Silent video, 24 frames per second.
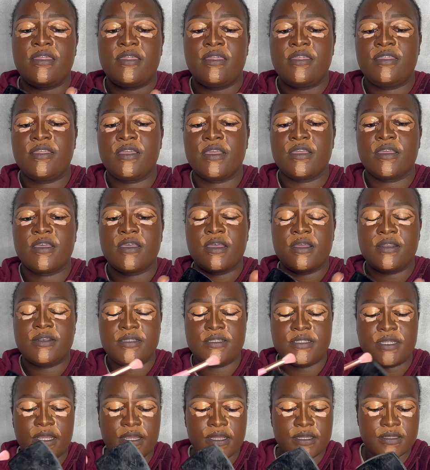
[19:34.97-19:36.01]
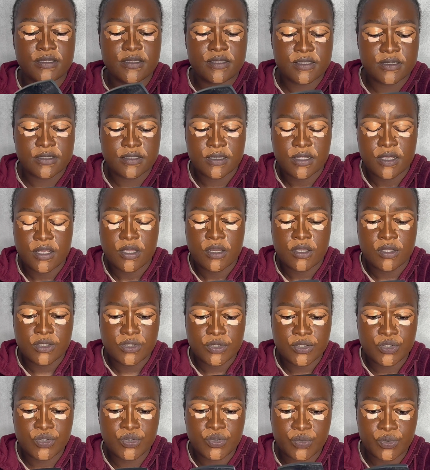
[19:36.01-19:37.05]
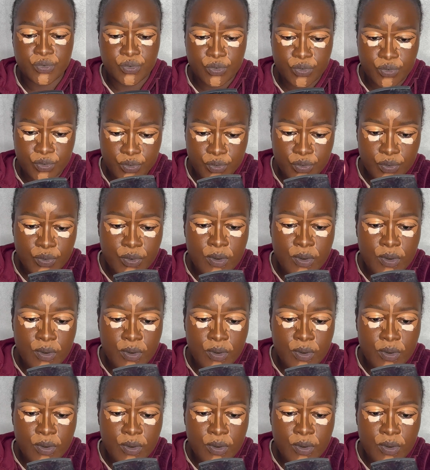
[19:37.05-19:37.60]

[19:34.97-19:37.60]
thick and dense to